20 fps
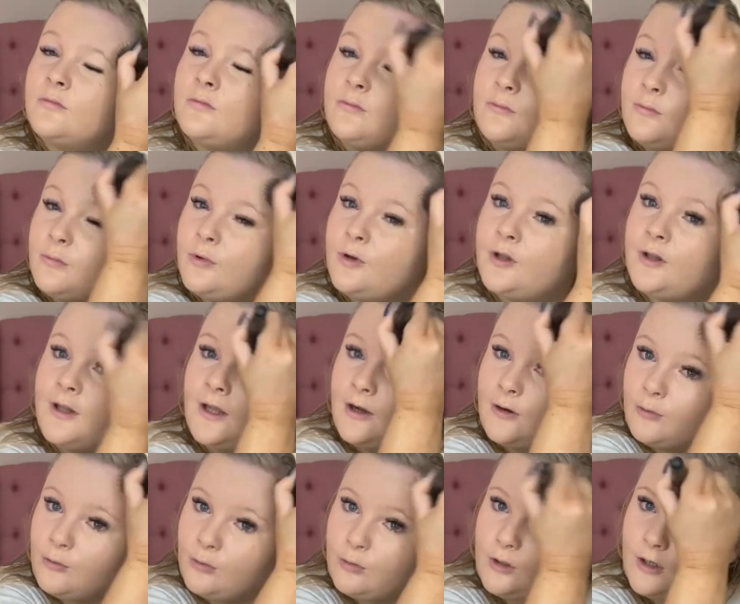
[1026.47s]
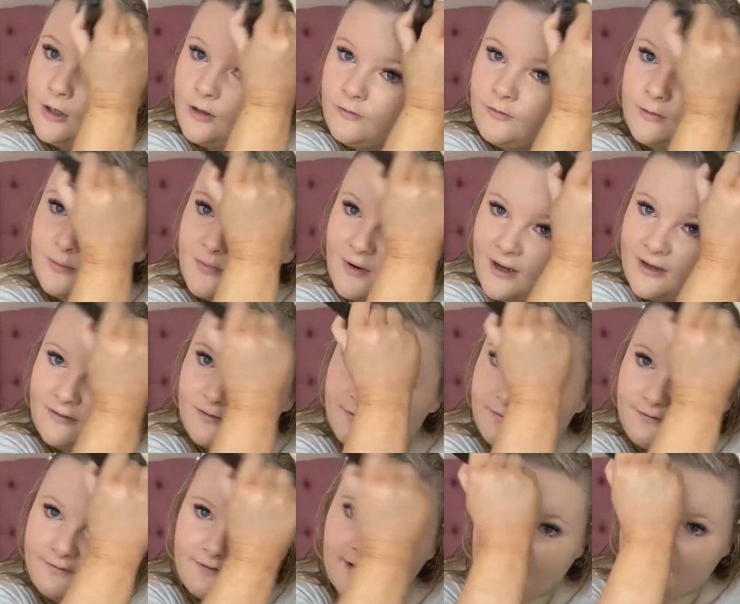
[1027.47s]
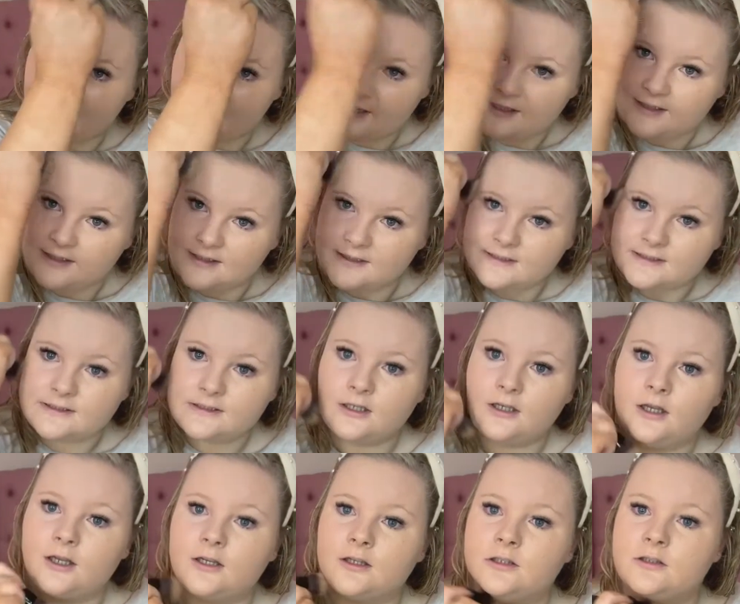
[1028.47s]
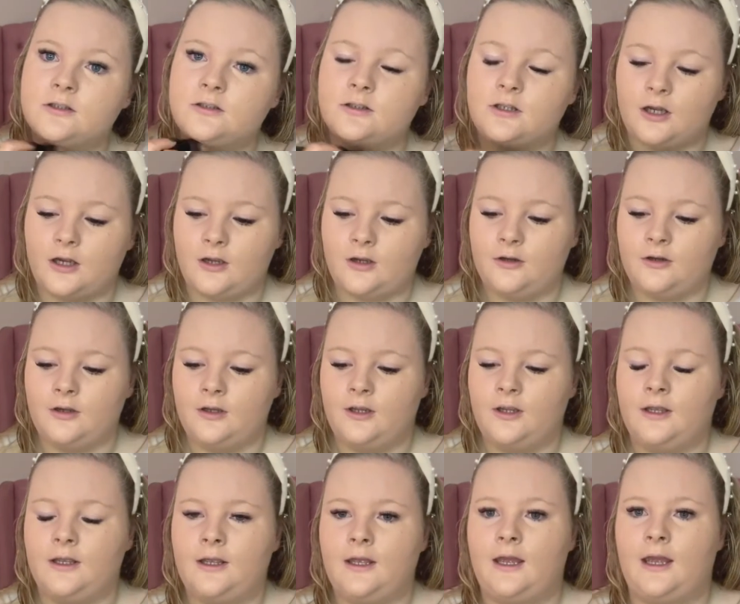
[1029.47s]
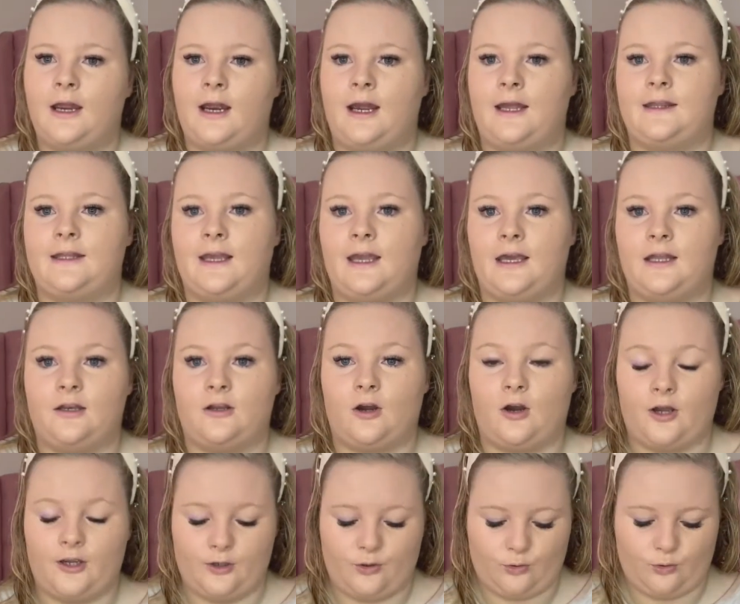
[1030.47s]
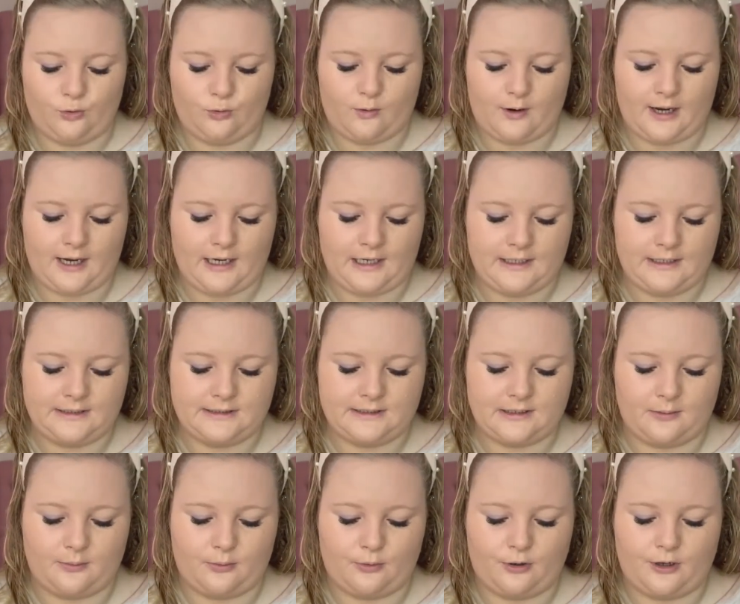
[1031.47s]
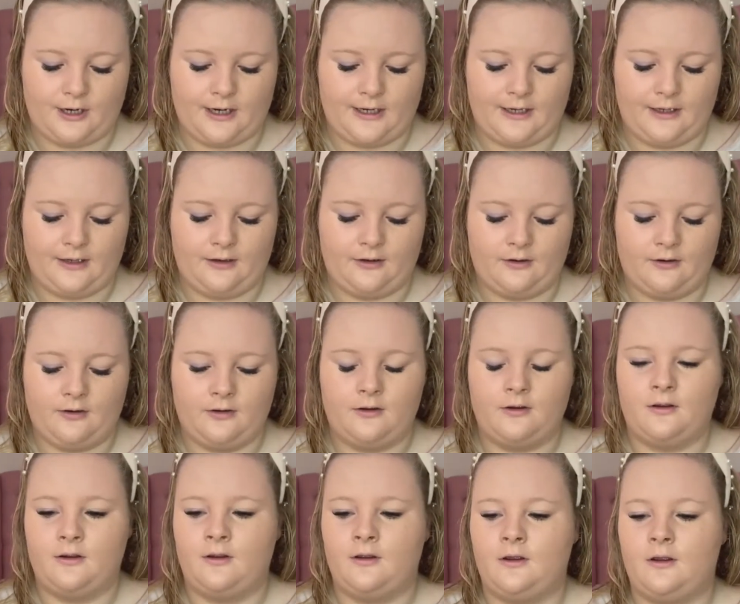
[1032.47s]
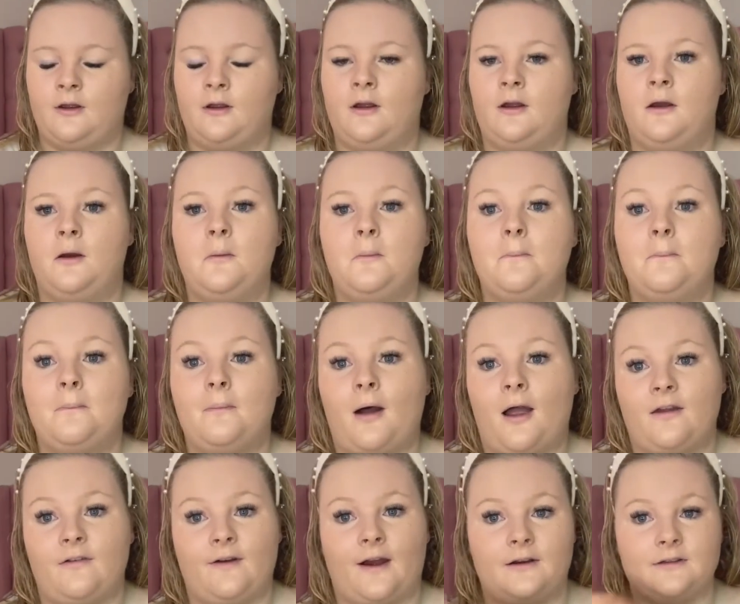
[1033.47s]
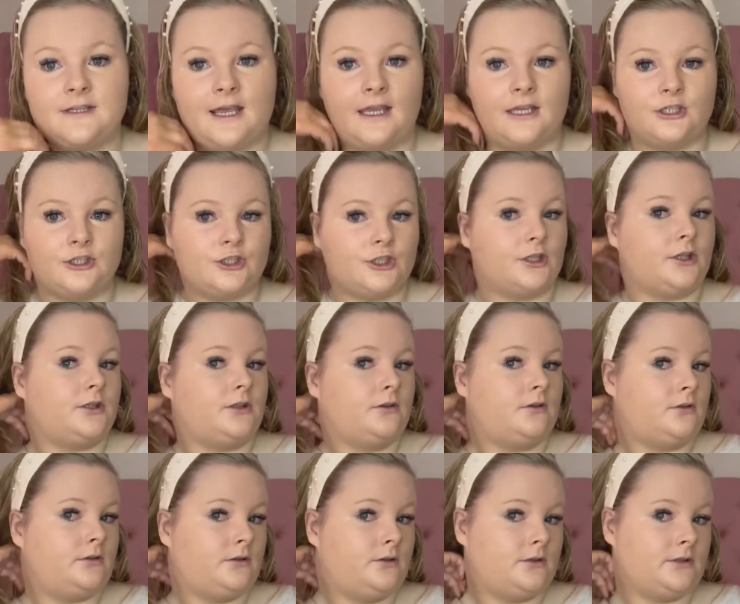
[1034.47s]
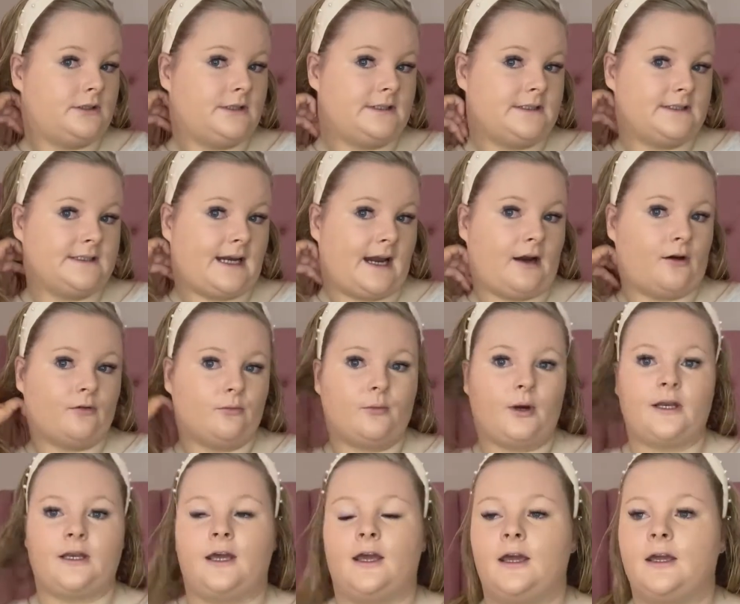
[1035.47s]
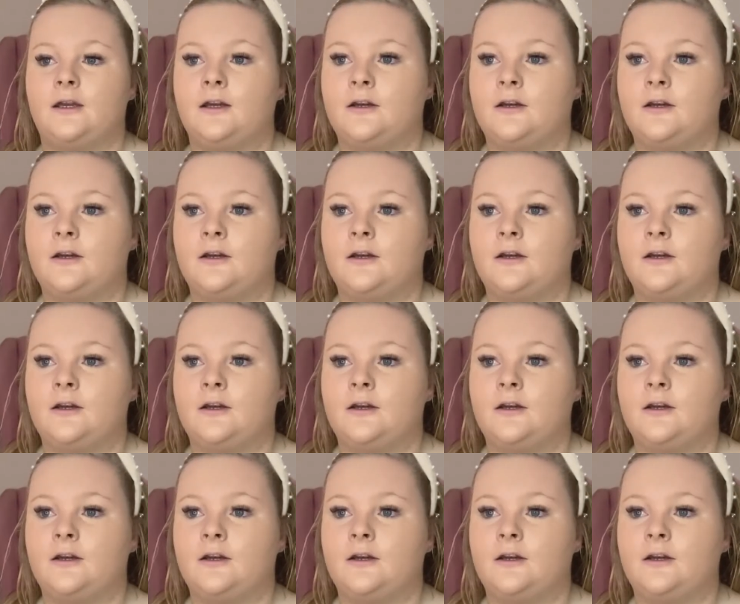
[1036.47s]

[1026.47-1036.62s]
Put that all over my face like so. And then I always bring my foundation down my neck